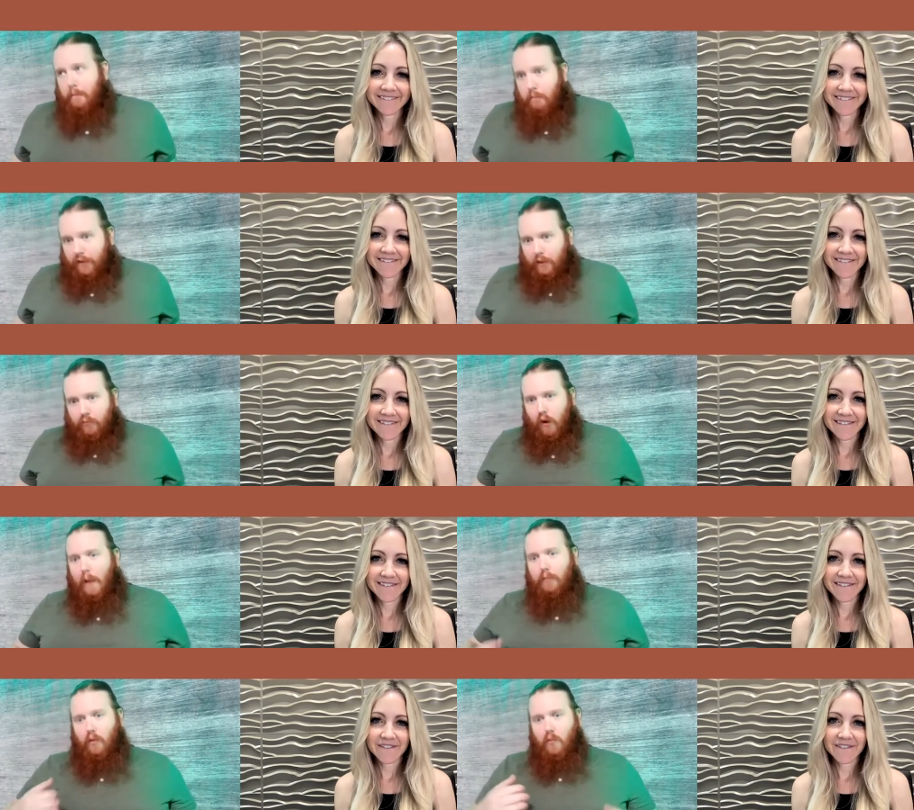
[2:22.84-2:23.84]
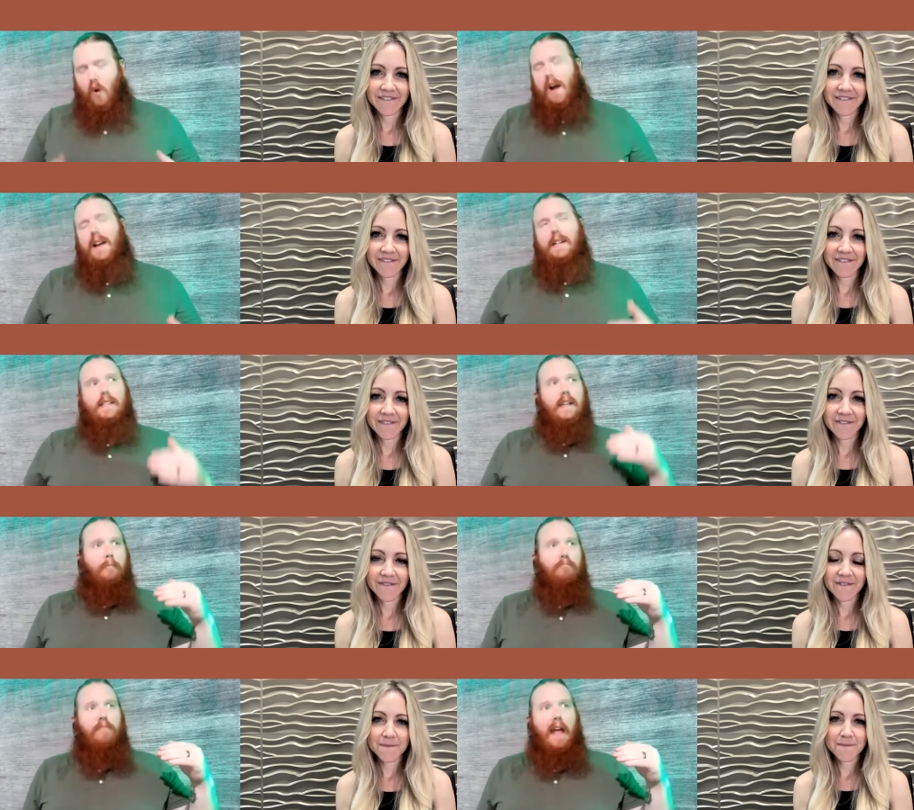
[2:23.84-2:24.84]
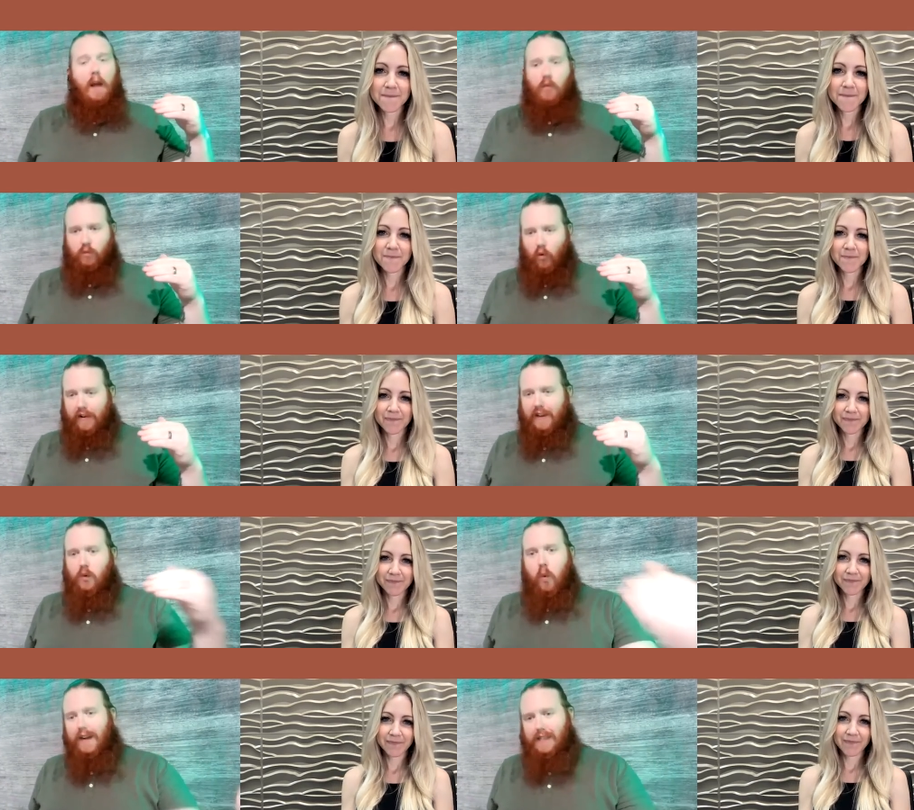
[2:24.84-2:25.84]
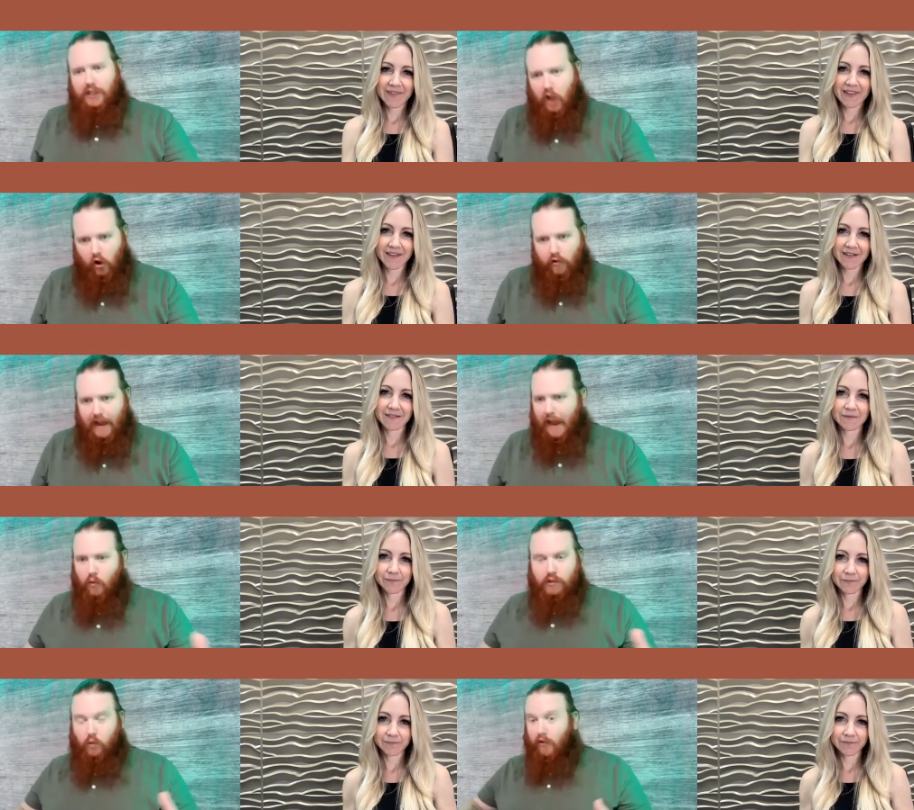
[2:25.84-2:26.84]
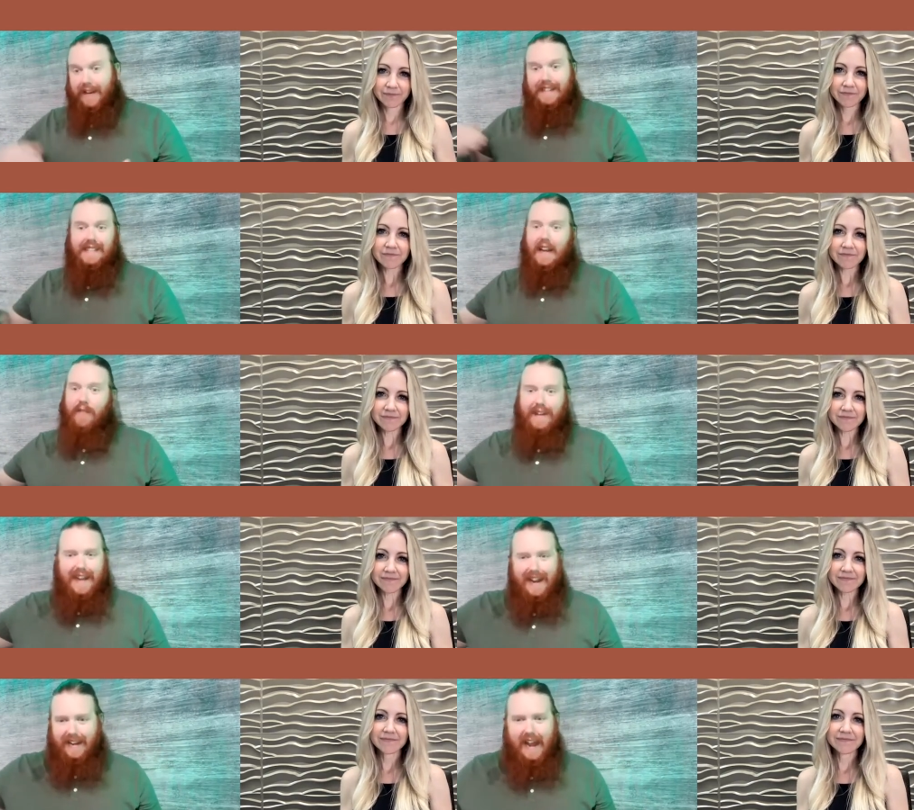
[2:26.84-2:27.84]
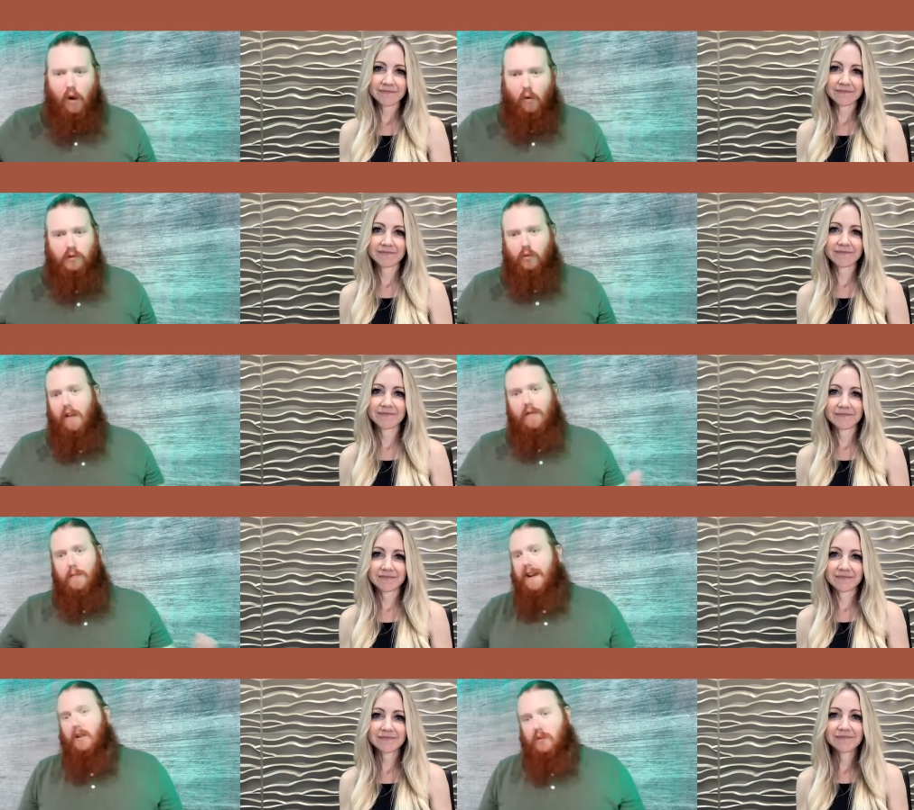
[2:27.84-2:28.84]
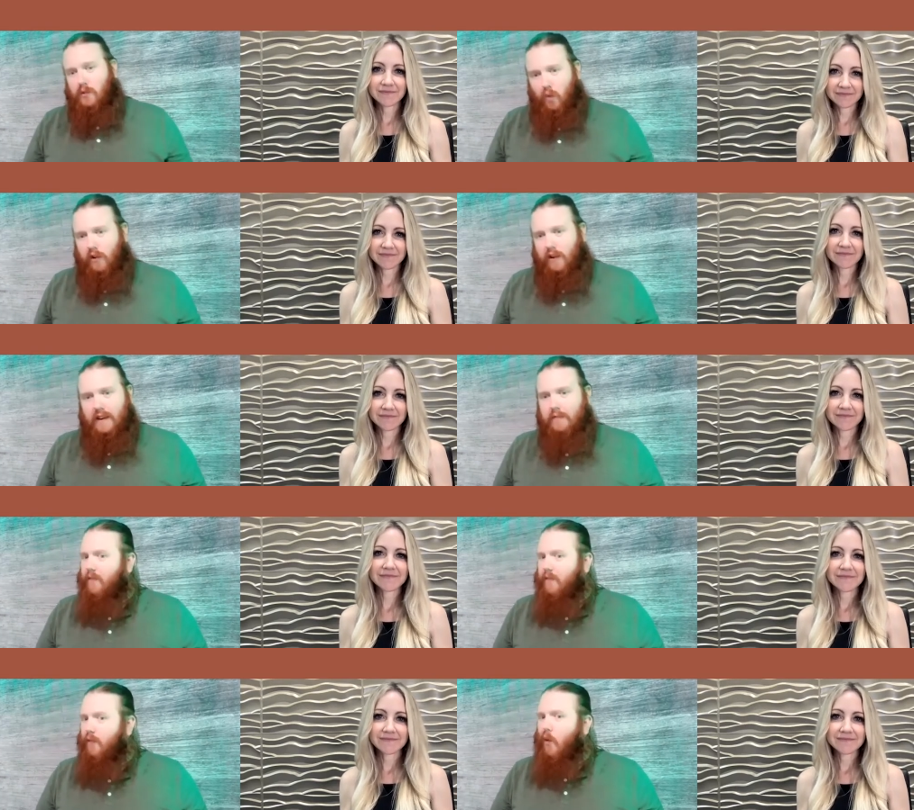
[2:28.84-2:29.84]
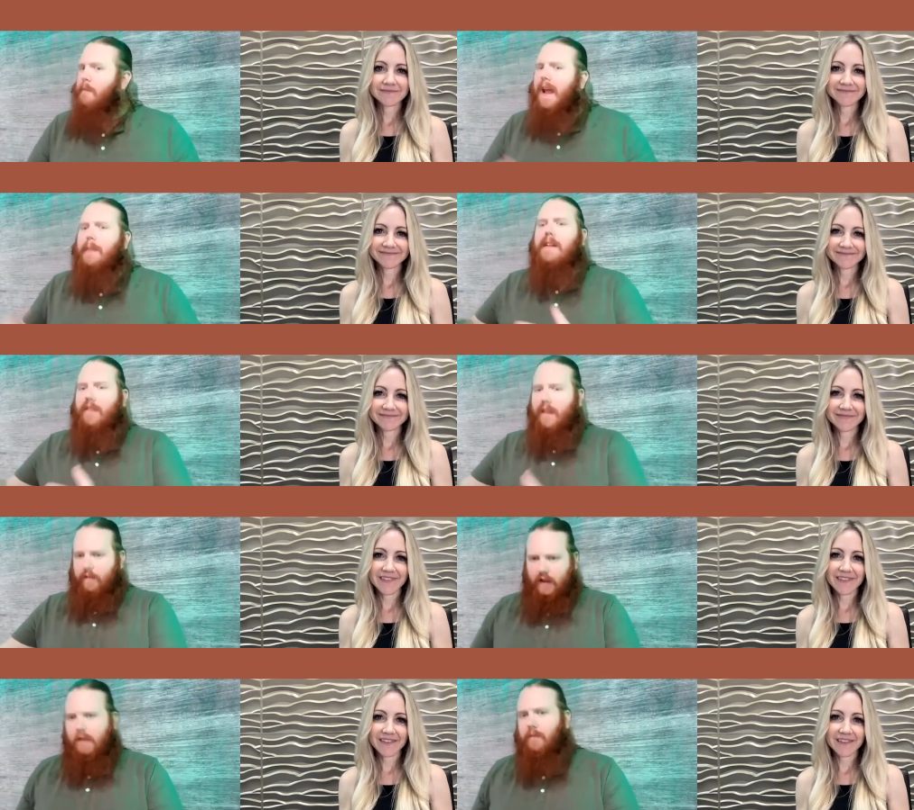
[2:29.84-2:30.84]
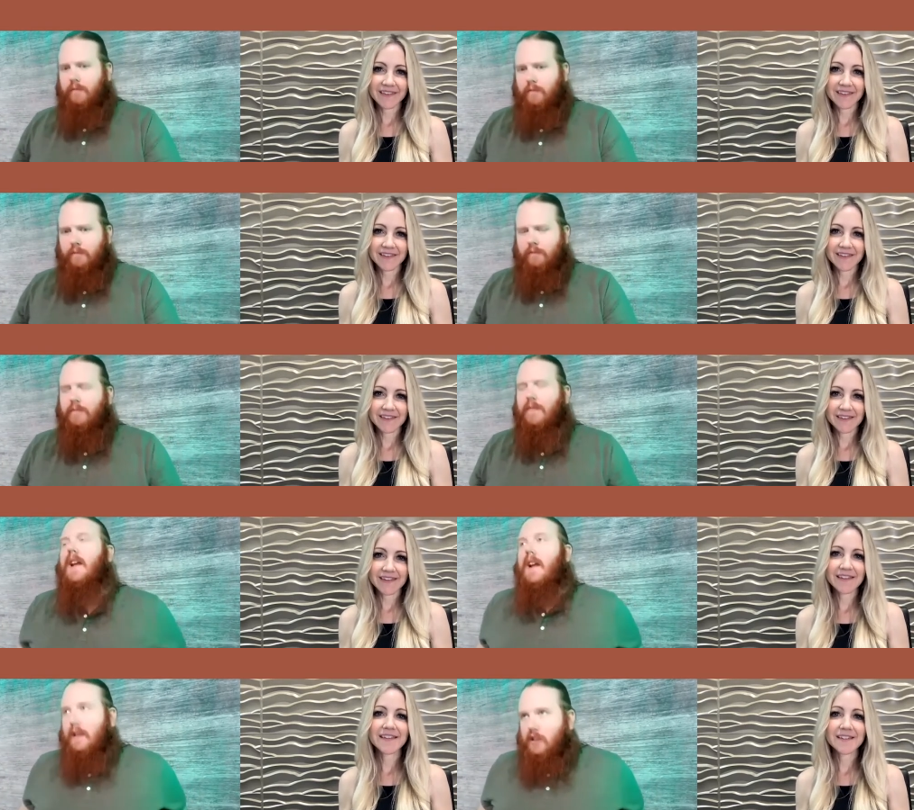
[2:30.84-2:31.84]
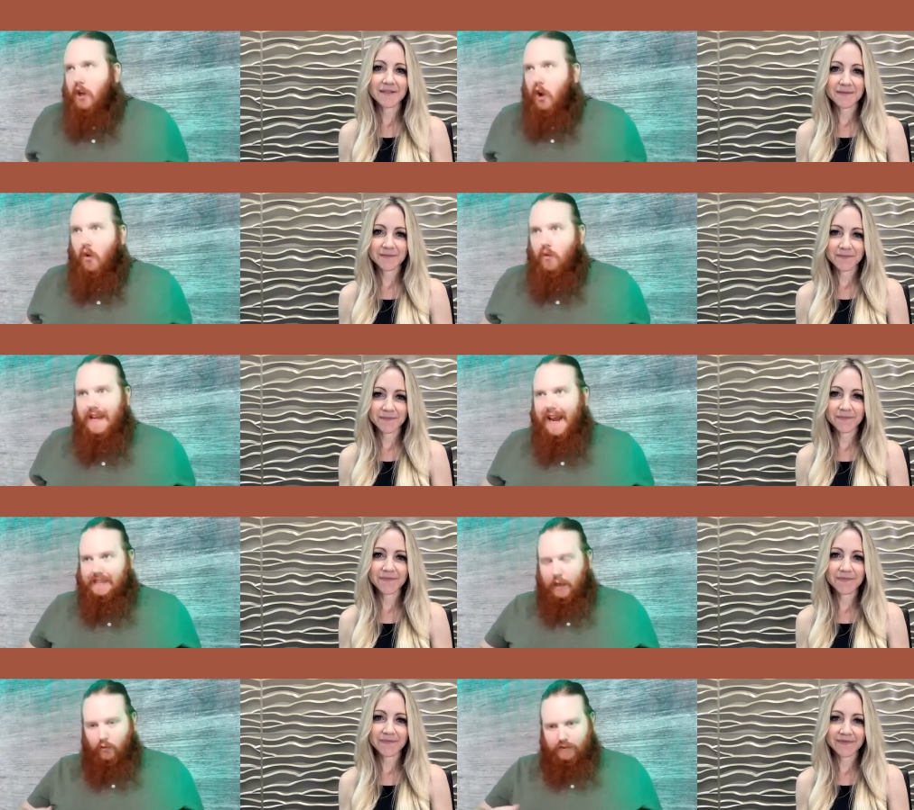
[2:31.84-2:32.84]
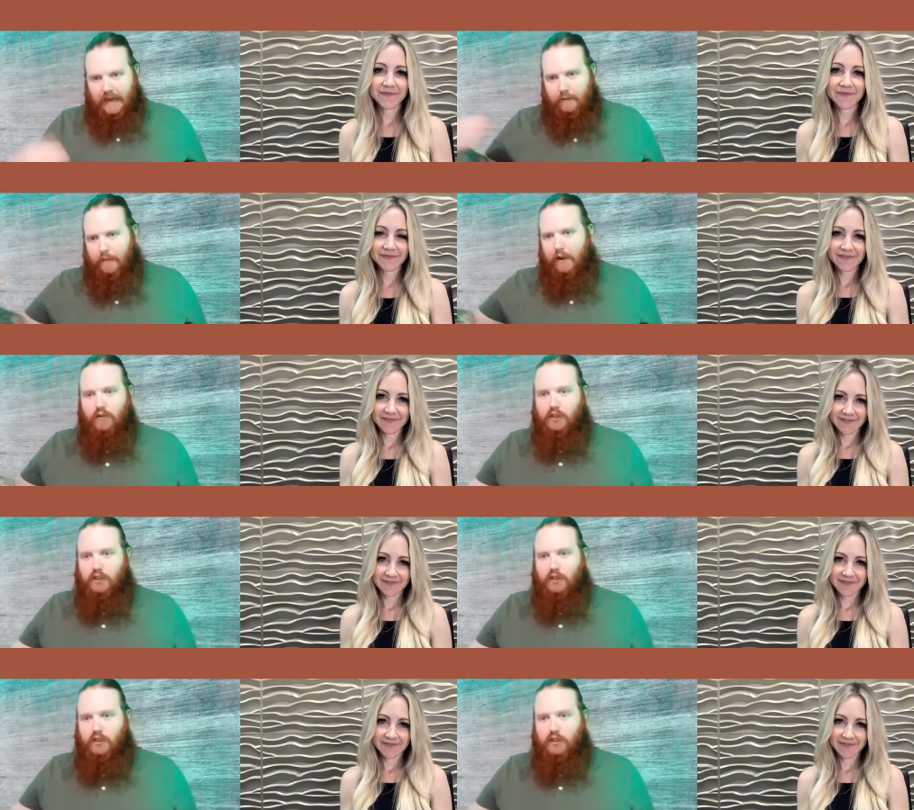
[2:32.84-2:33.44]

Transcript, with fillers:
Speaker 1: But the problem was I was working twice as hard. I was working 70, 80 hours where everybody else was working 40, maybe 50. So, yes, I was getting better